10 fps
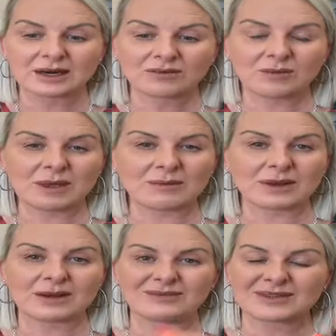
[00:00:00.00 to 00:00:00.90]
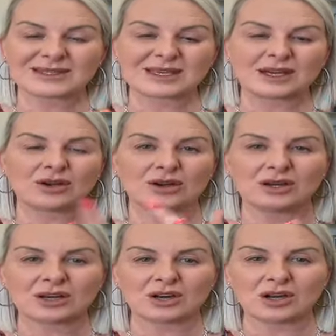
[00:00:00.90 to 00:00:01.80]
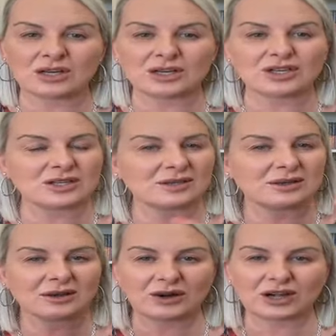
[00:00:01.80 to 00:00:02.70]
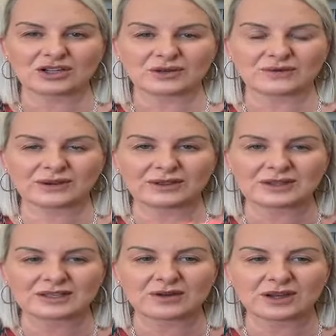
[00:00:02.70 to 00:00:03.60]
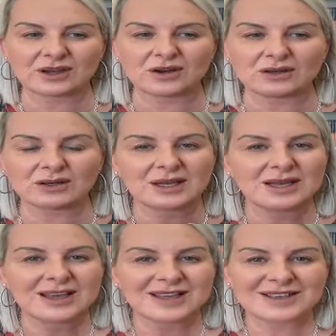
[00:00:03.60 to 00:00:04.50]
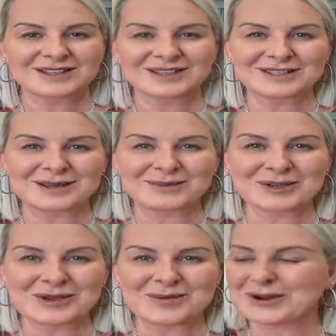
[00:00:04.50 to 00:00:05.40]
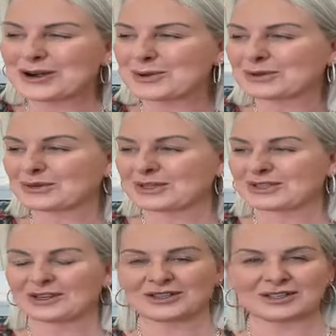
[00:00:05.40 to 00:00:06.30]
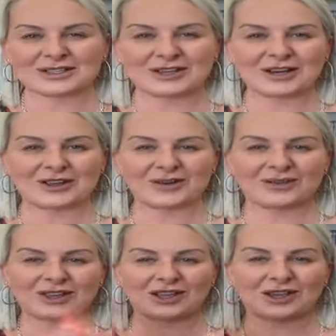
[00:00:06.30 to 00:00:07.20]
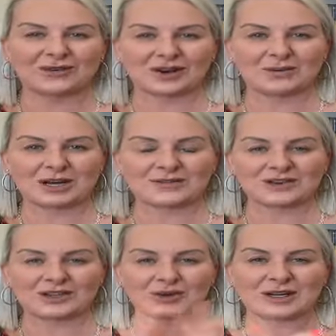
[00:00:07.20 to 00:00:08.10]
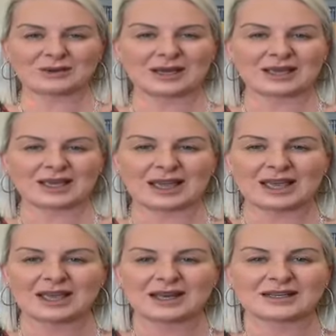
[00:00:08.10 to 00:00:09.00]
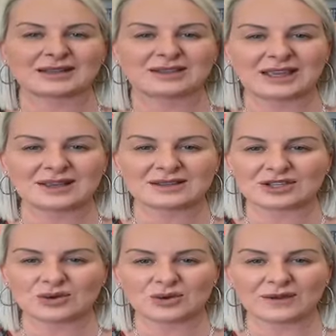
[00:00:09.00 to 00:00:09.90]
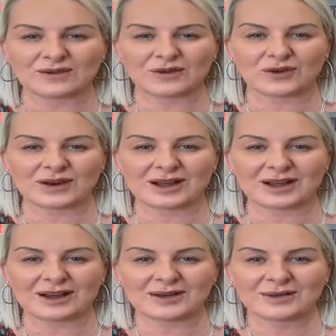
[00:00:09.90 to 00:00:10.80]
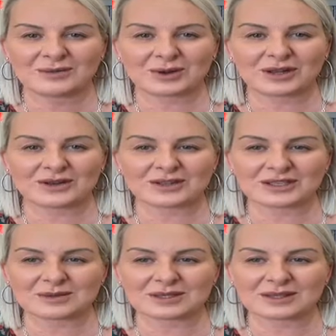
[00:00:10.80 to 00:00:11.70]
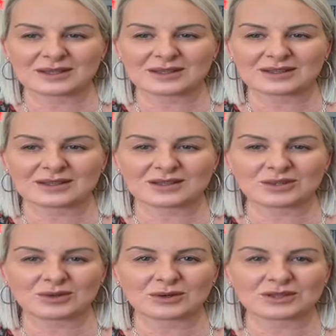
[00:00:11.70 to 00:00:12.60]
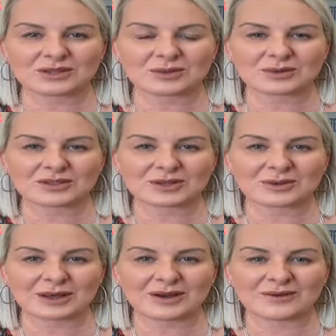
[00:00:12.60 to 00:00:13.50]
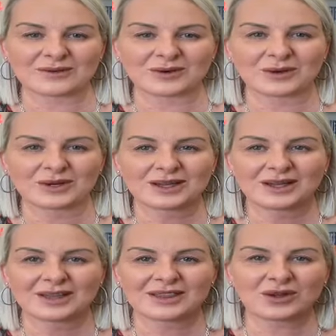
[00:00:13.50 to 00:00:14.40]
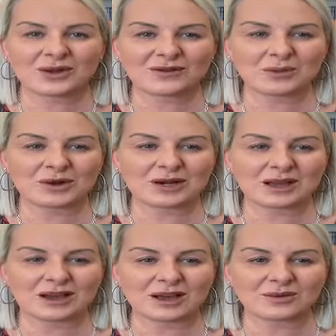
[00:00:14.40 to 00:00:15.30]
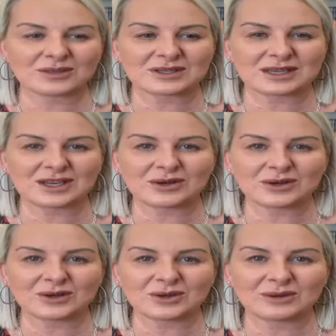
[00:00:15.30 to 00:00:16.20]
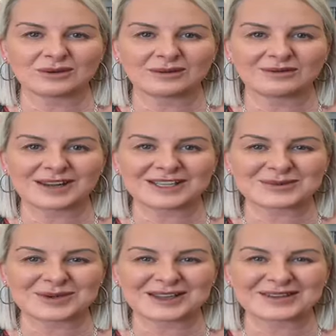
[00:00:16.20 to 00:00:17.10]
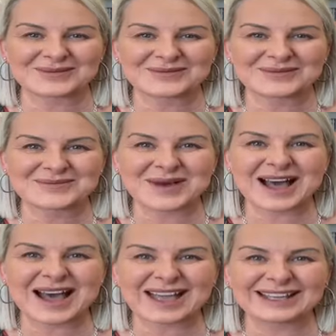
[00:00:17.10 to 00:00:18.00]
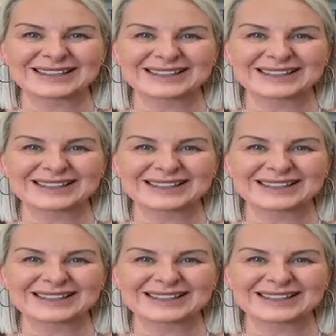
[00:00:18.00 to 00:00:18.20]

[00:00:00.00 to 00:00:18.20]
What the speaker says: Remember, seen, heard, and acknowledged. Gratitude for everything that's going on. This is Debs Cooper, Global Stressologist, signing off. Thank you very much for joining me. And thanks, Joy, for putting those tips in there. They're super, super, super helpful. Thank you, everybody. I will see you next week. Bye.